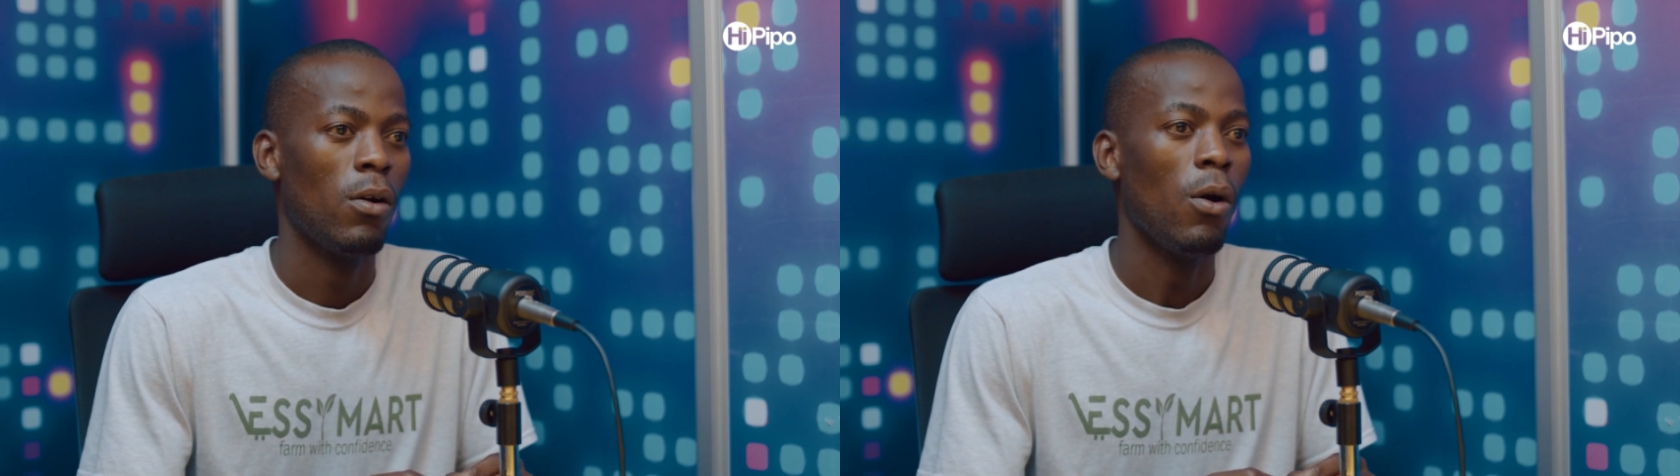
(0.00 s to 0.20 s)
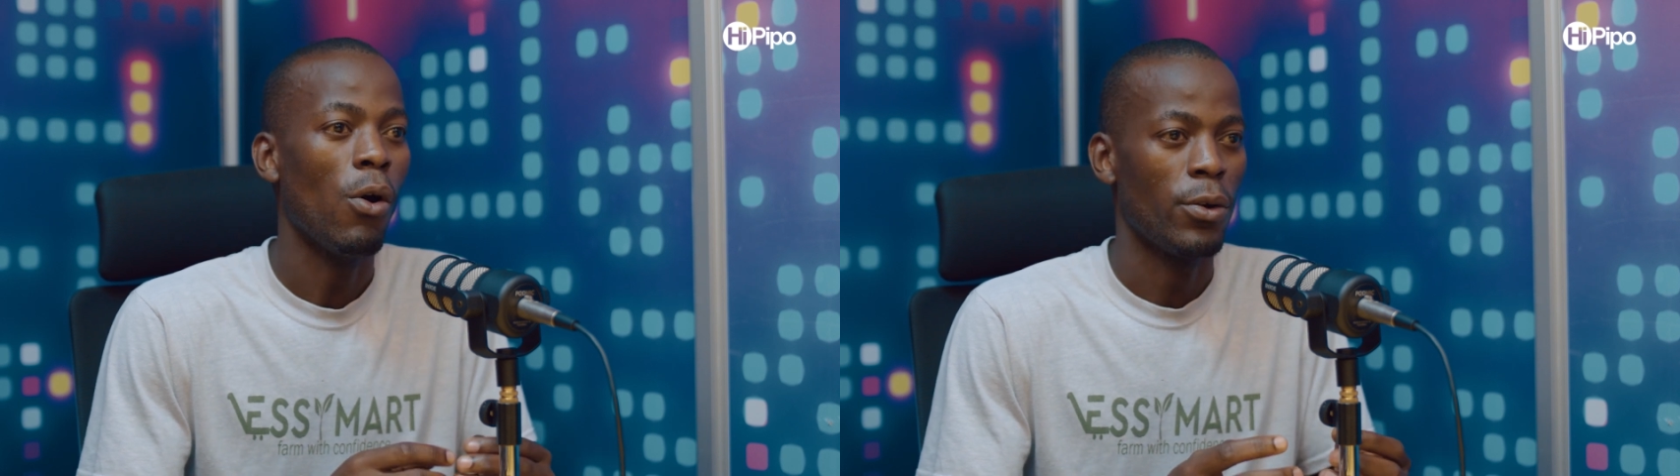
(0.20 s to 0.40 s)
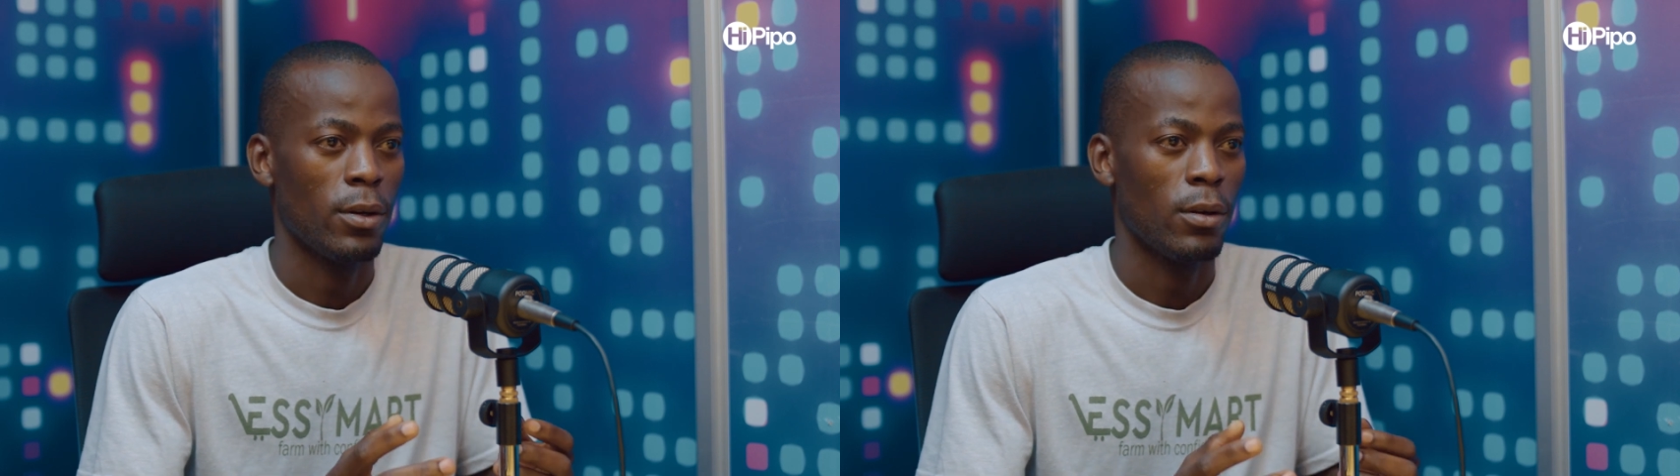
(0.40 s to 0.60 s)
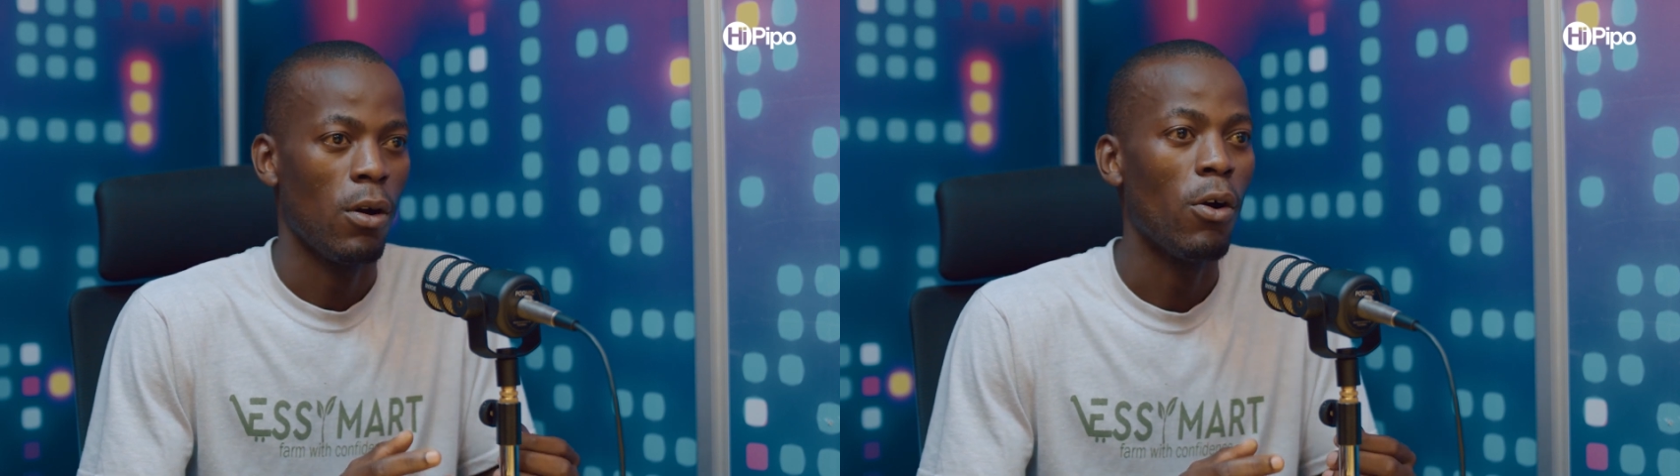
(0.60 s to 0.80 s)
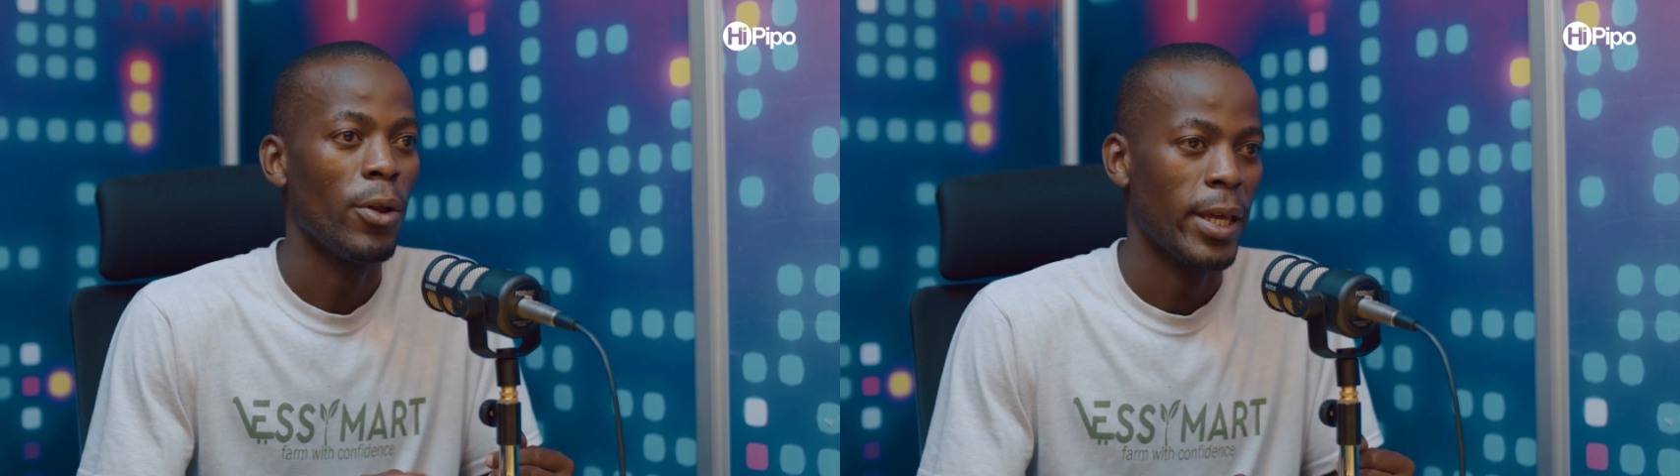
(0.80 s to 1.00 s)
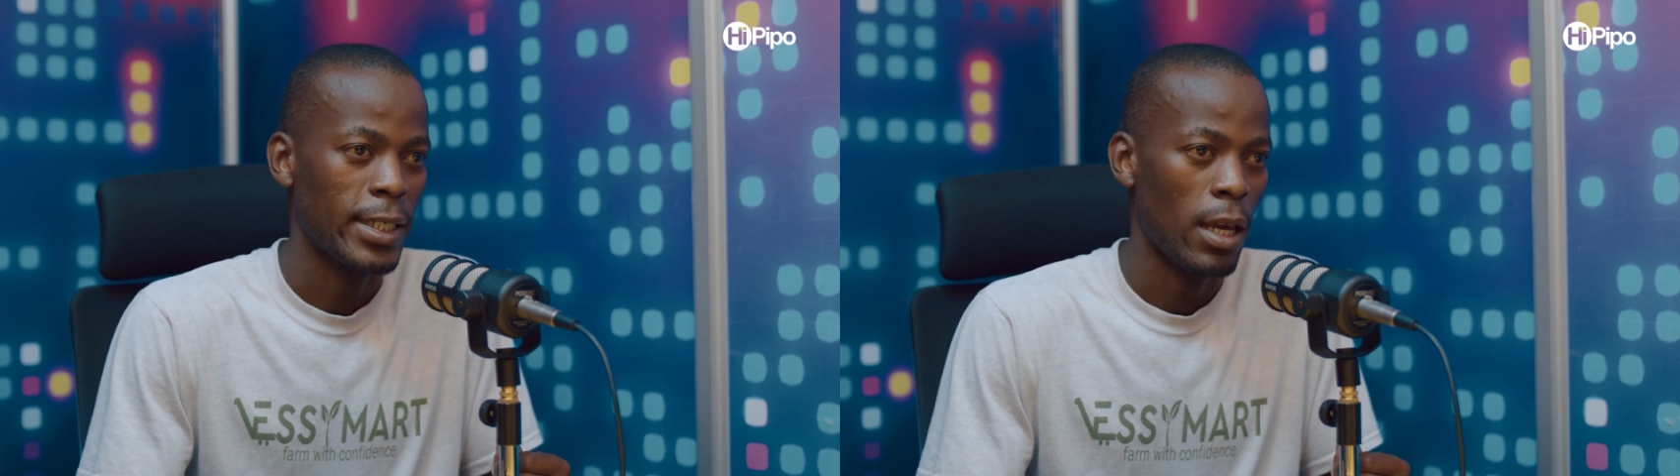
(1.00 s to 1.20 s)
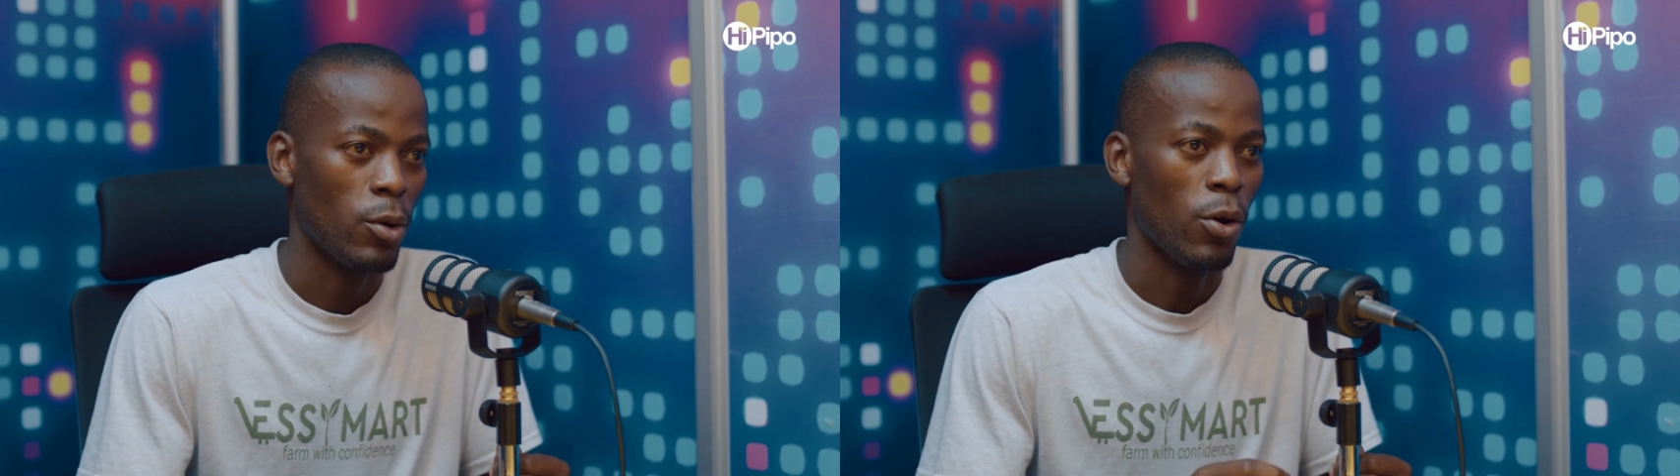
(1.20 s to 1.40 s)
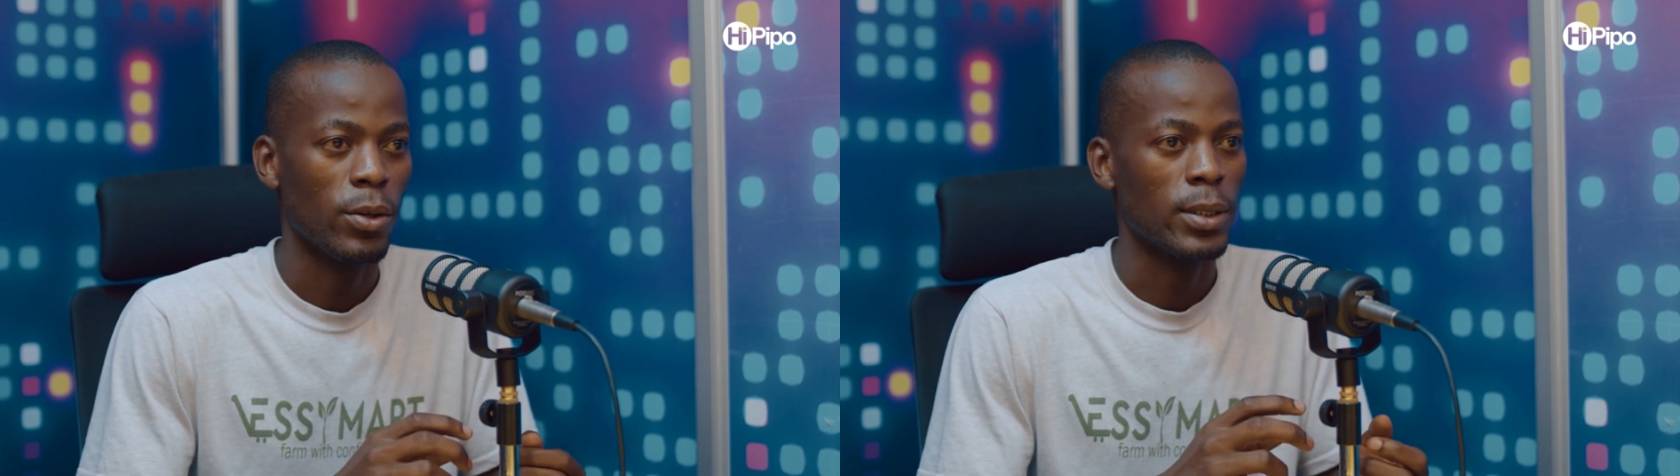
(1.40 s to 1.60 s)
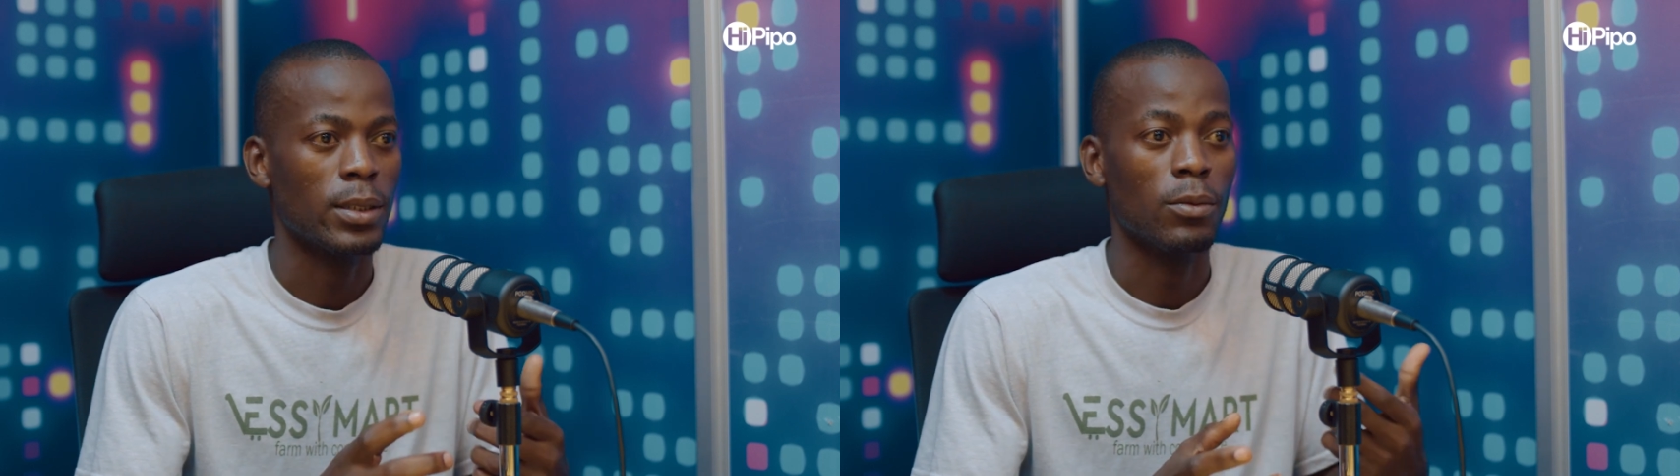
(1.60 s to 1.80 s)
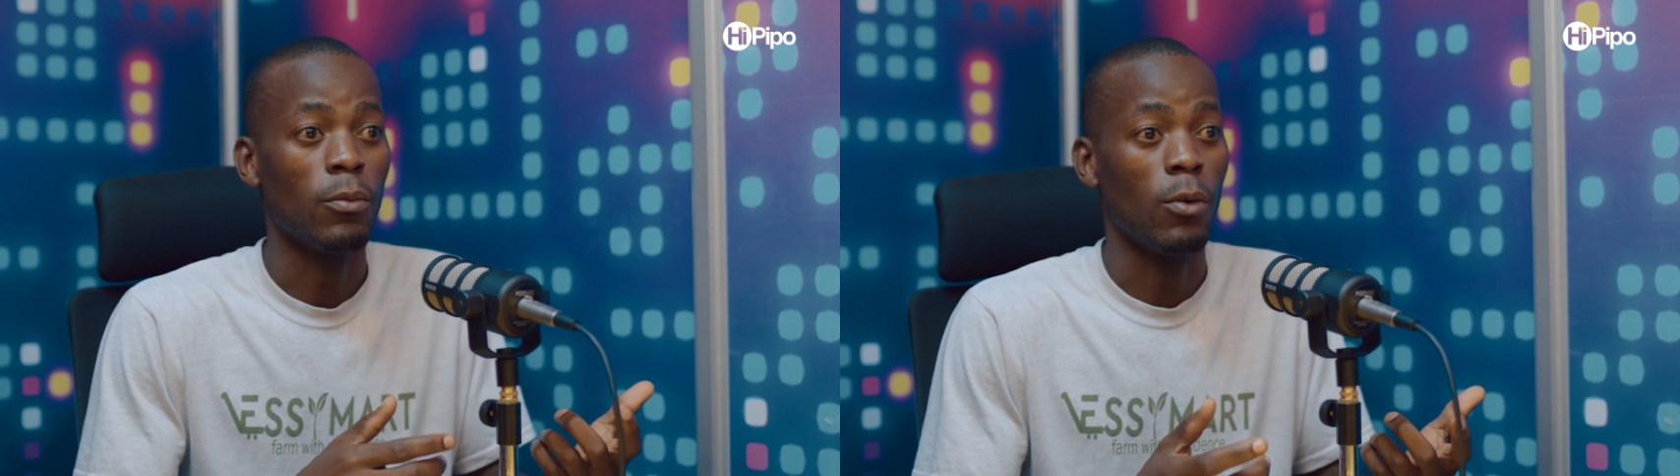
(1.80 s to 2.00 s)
on all the time, because